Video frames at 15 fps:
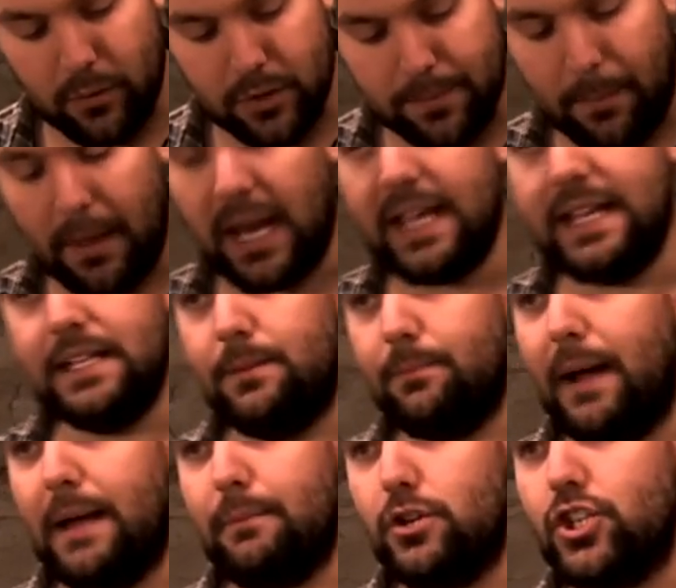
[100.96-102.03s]
was planing
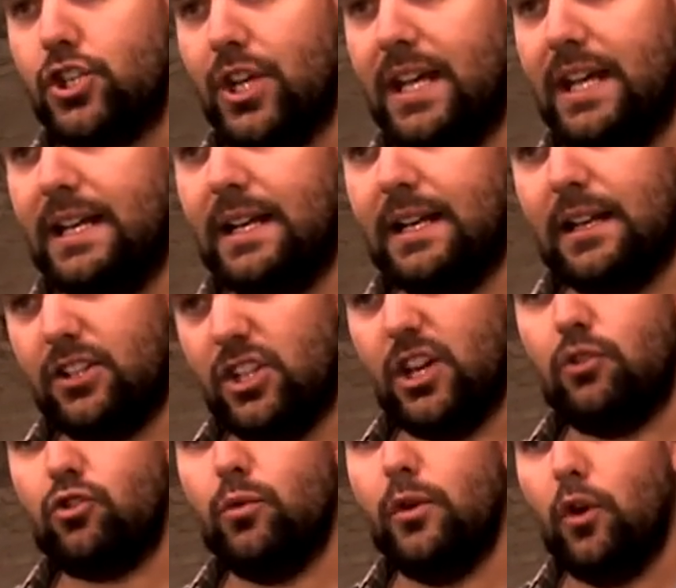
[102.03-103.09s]
by machine, you
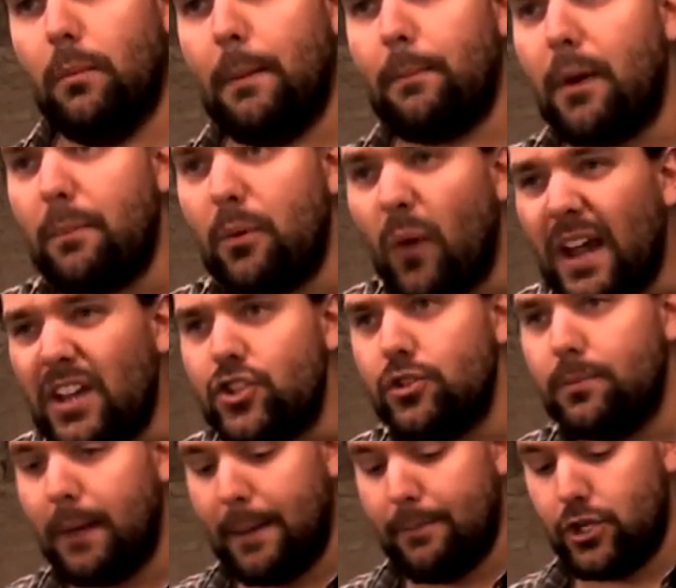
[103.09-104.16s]
know, doing all my
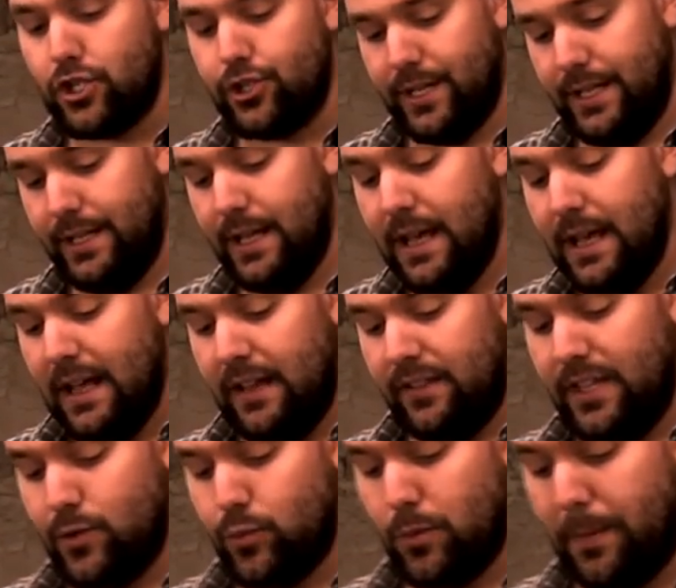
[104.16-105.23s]
preparation by machine,
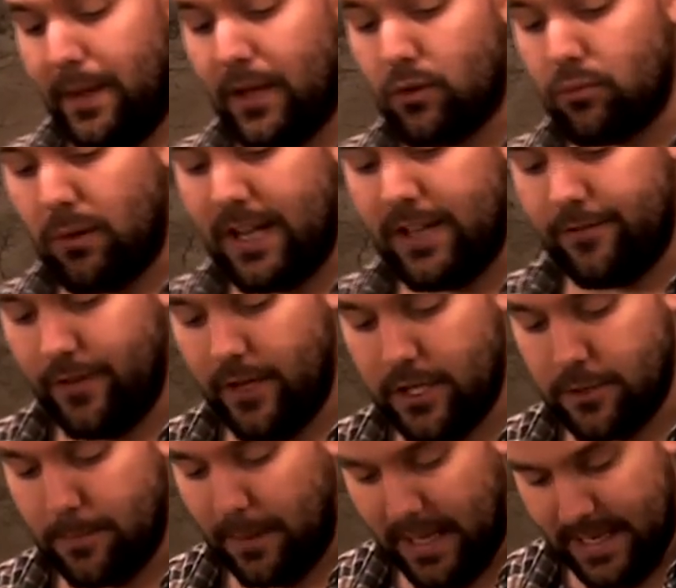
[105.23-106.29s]
this would be a great
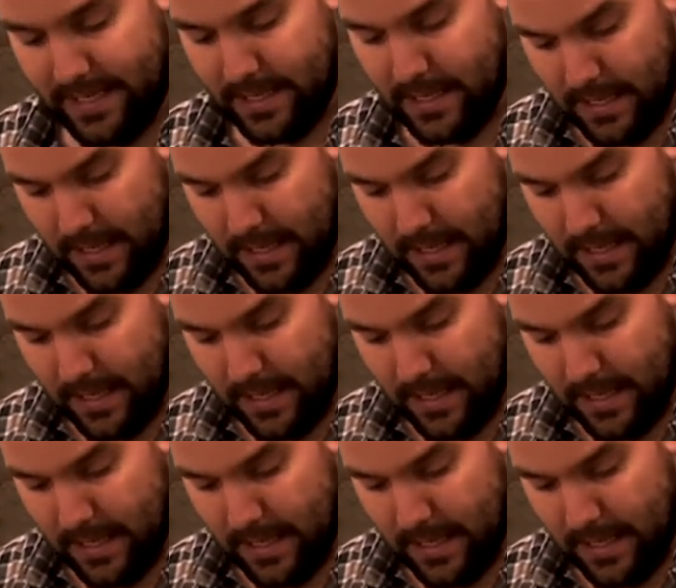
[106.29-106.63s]
first plane,